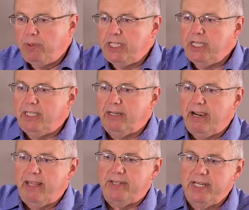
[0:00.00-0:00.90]
particular
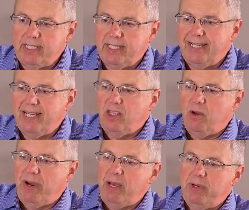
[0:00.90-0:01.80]
ethnicity, and
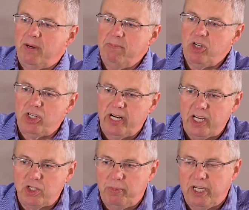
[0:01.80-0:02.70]
there may be a mission
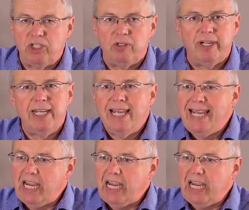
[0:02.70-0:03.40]
aspect to it.